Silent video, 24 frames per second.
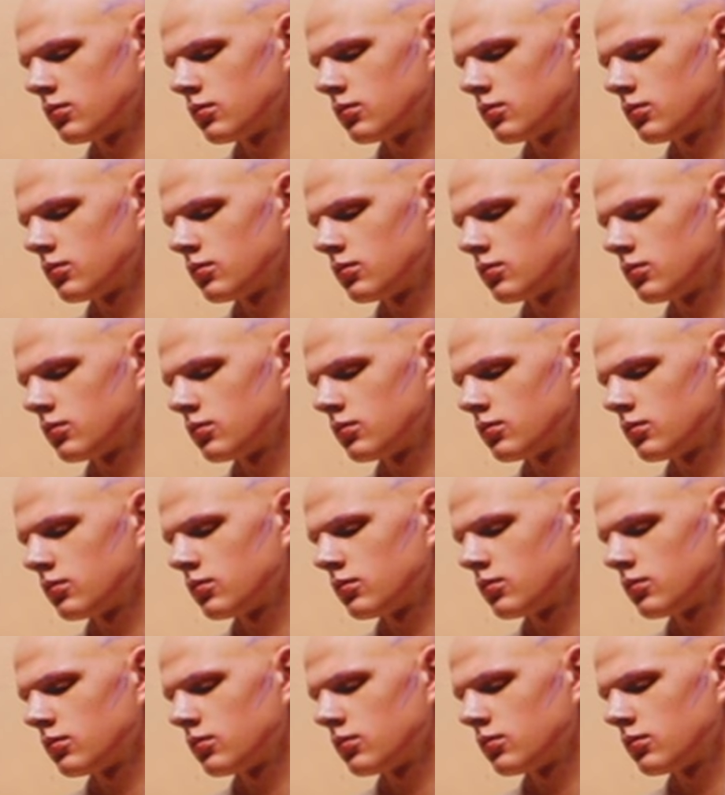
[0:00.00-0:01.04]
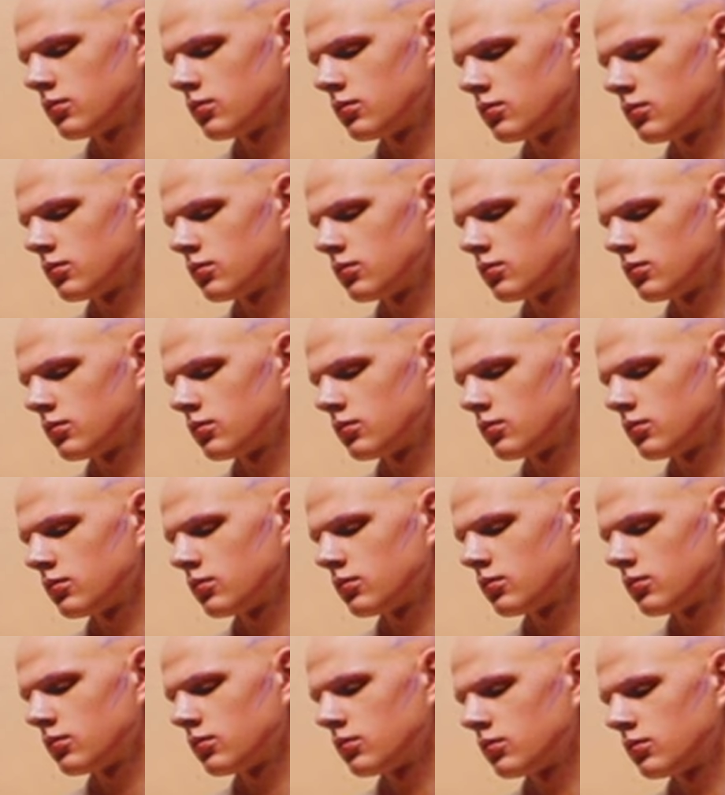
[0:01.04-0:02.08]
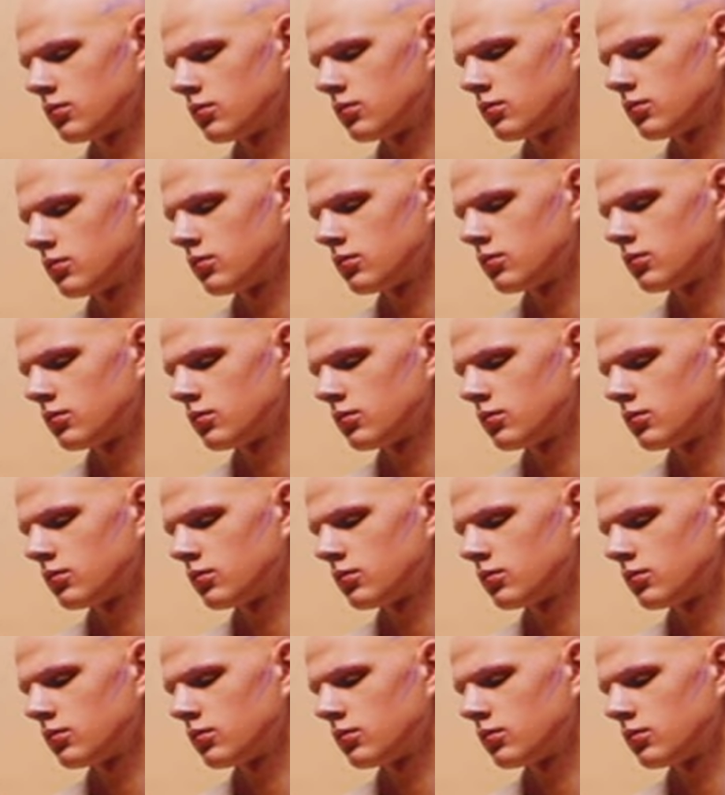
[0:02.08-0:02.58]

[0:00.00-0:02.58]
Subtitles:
(silent)